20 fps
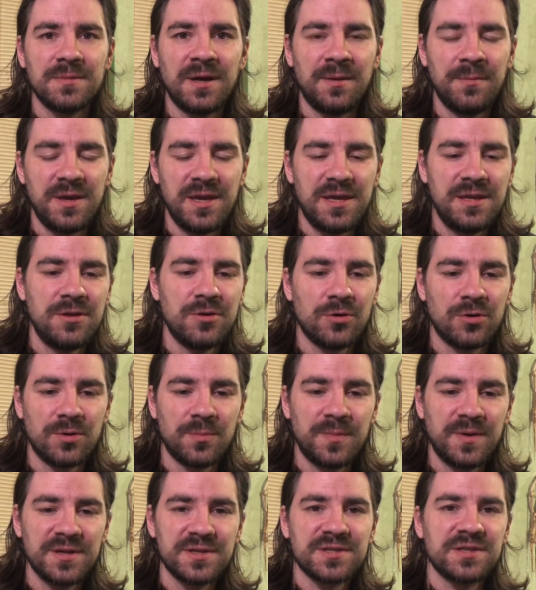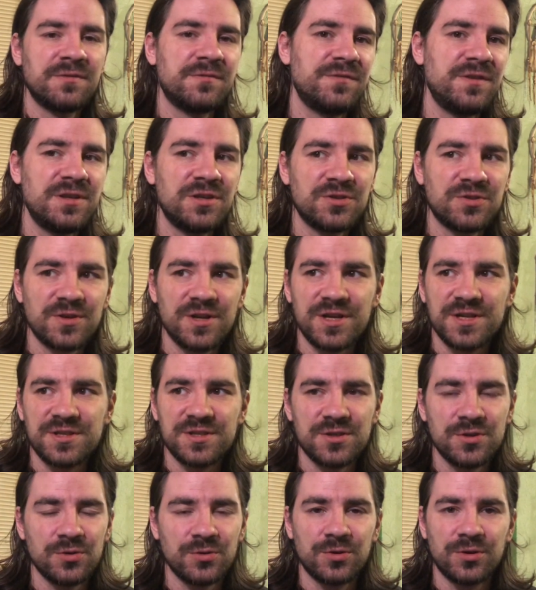I mean, your person of
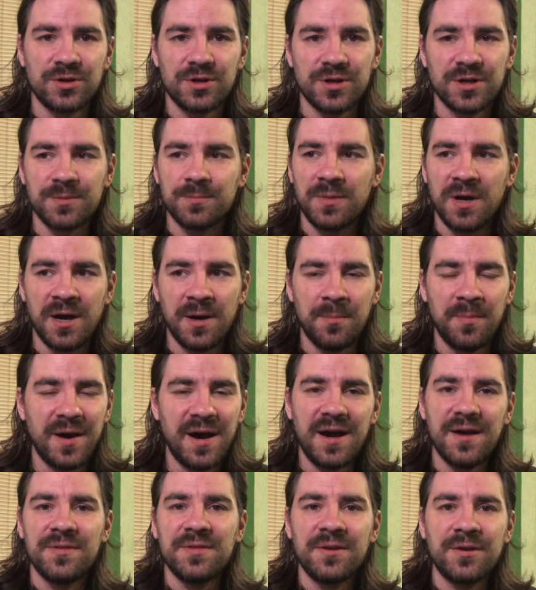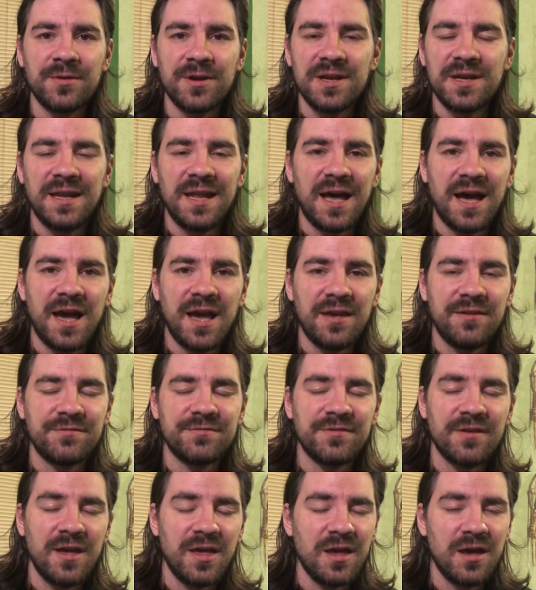interest, your uh, partner in life,